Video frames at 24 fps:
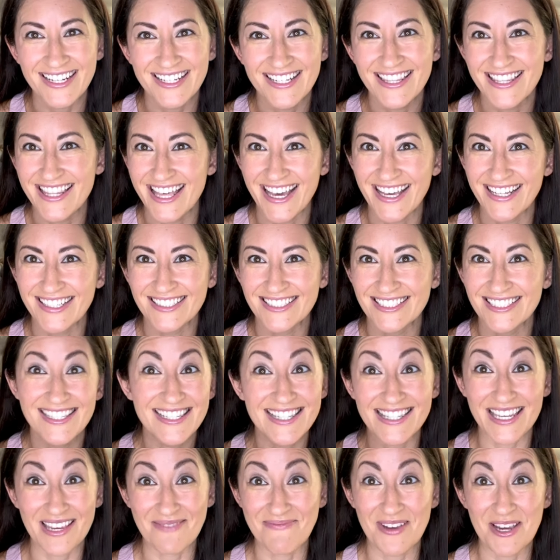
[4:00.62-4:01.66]
than
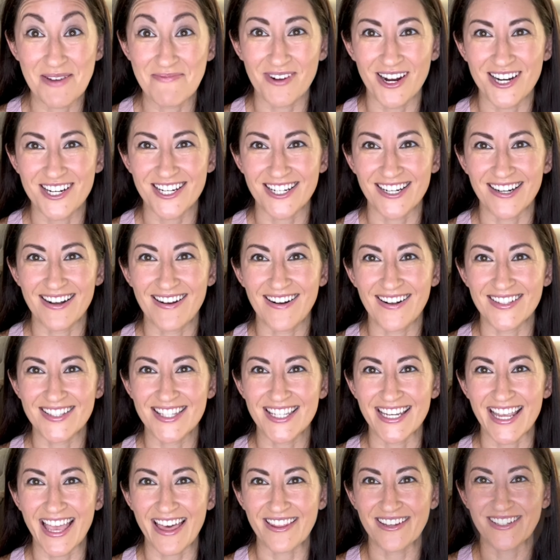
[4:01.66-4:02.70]
skipping brushing
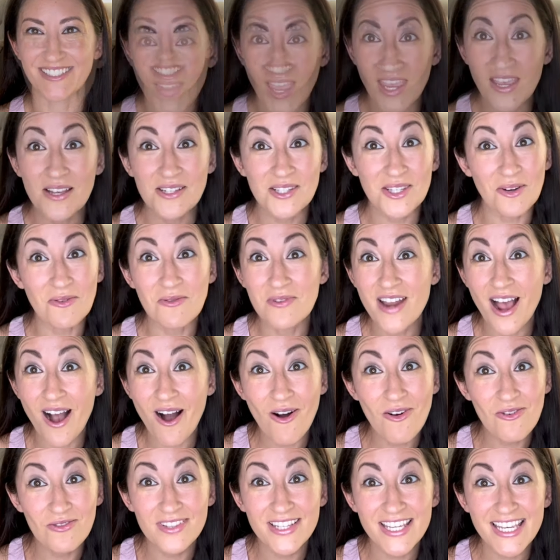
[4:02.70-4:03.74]
altogether. So not
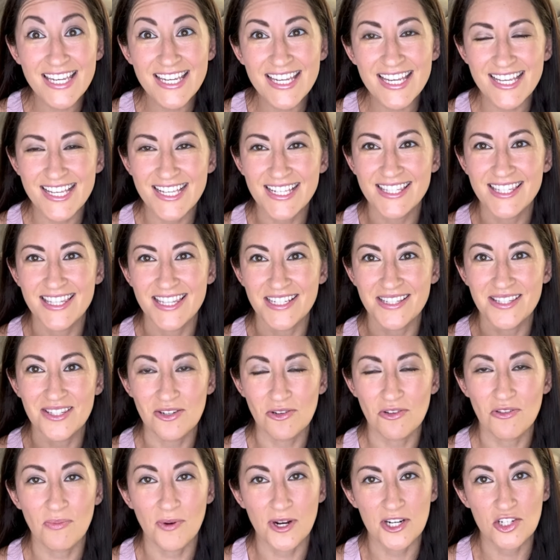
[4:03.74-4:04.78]
only is this
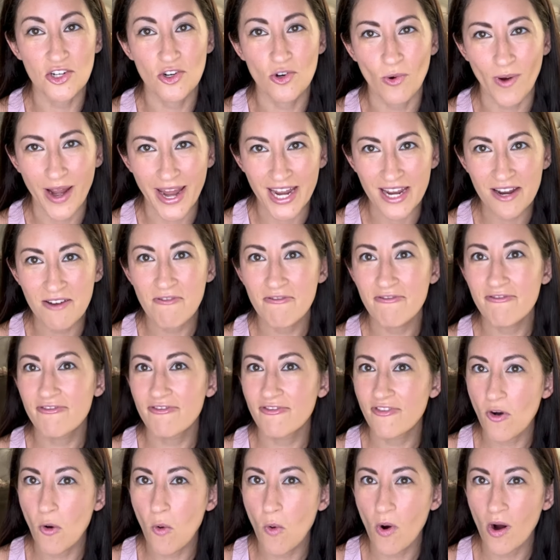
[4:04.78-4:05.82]
toothbrush great
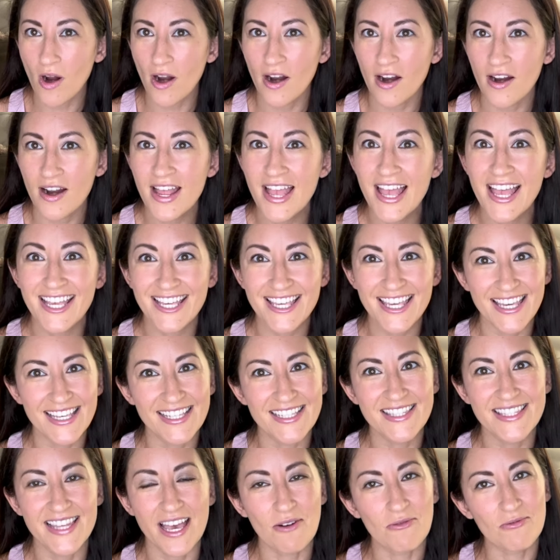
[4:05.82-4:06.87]
for
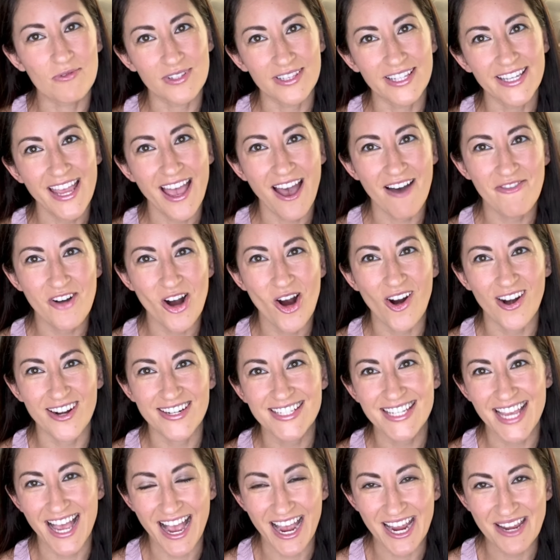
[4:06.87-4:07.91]
kids that really have a hard
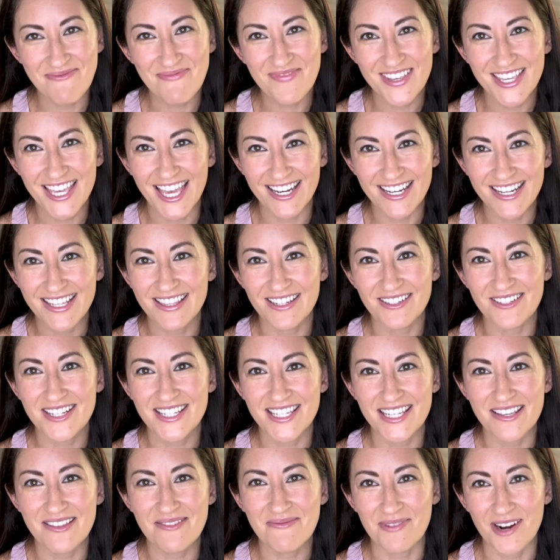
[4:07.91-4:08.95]
time getting their
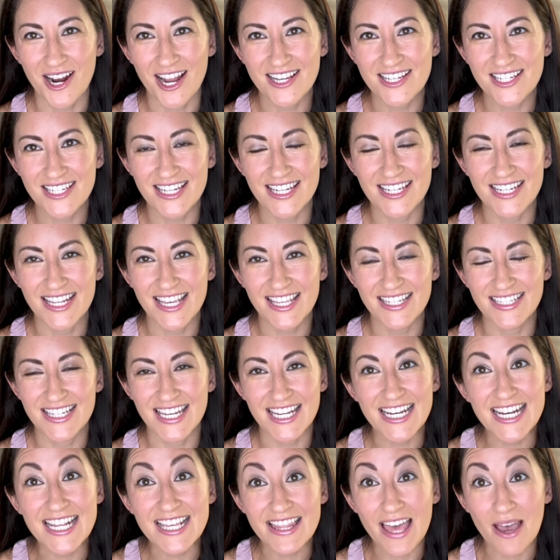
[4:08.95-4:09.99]
teeth brushed and
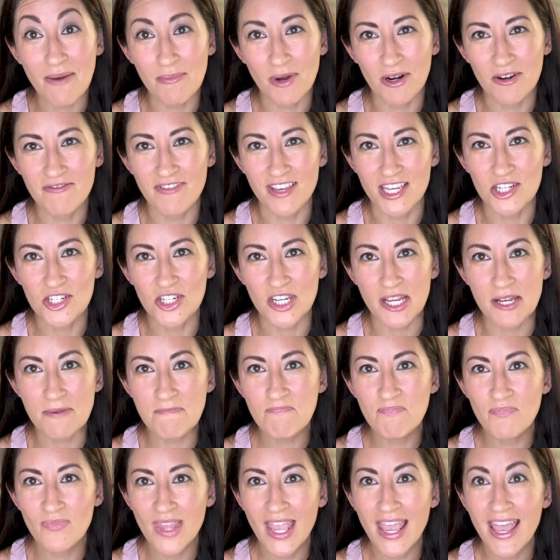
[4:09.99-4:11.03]
needing that motivation,
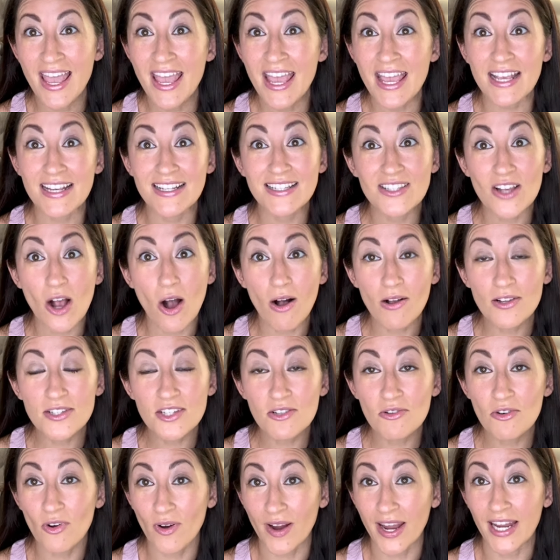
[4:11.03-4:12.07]
it's also
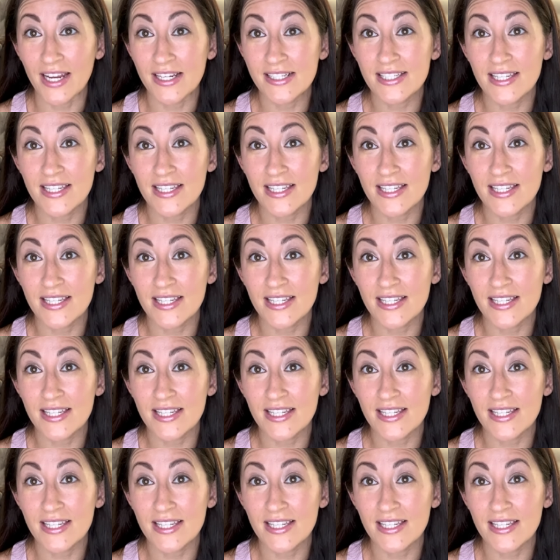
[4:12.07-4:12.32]
great,